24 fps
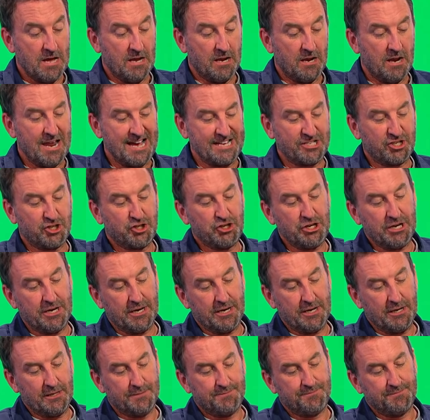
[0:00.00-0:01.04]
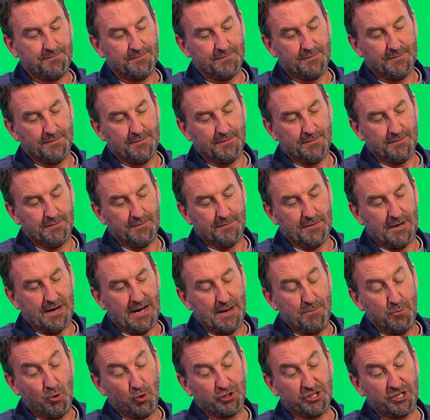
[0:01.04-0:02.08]
Last year, I
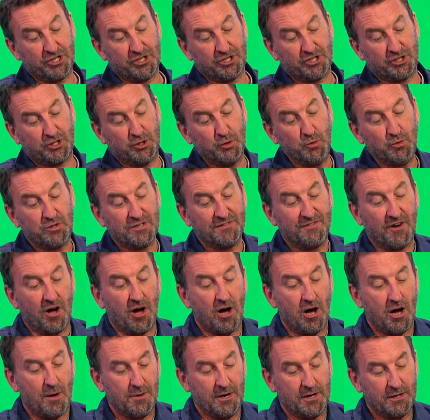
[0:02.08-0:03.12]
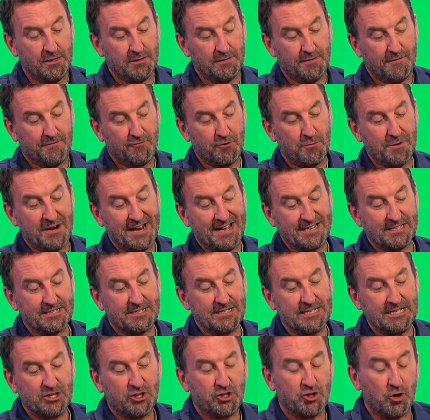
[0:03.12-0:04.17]
bought a suit of armour from an
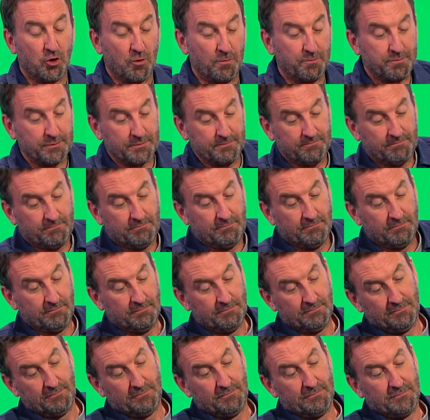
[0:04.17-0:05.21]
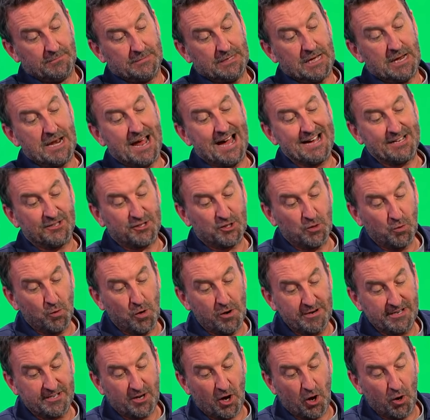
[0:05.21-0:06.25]
antique shop. Then had to wear
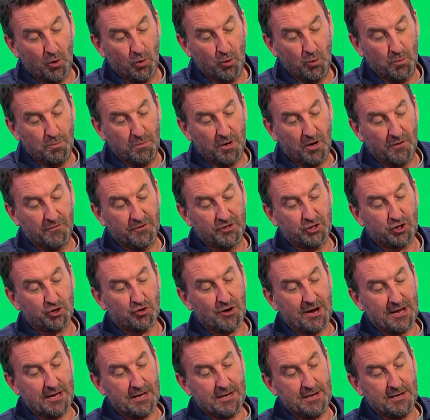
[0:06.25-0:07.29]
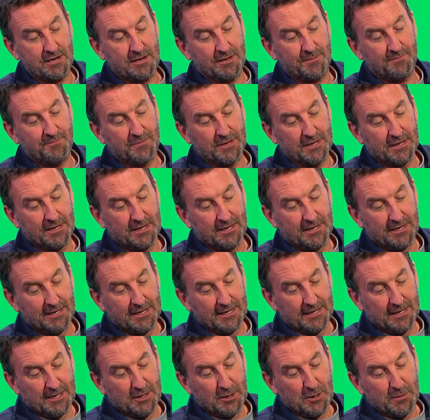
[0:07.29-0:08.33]
it home on the train
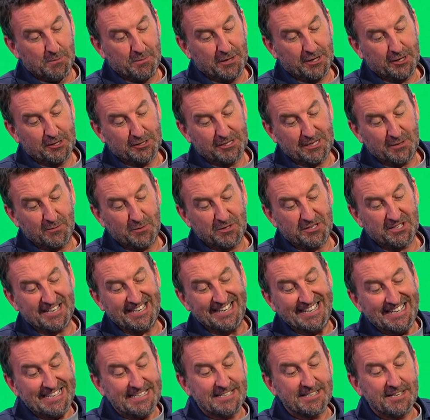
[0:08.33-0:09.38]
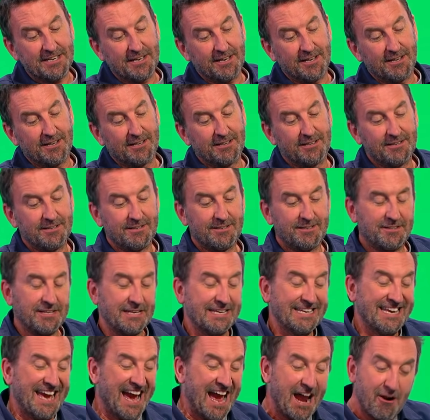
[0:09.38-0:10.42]
because it was easier
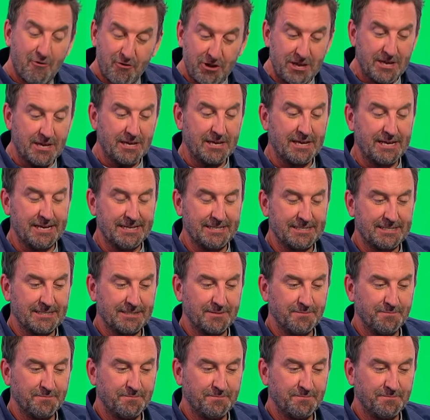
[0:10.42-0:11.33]
than carrying it.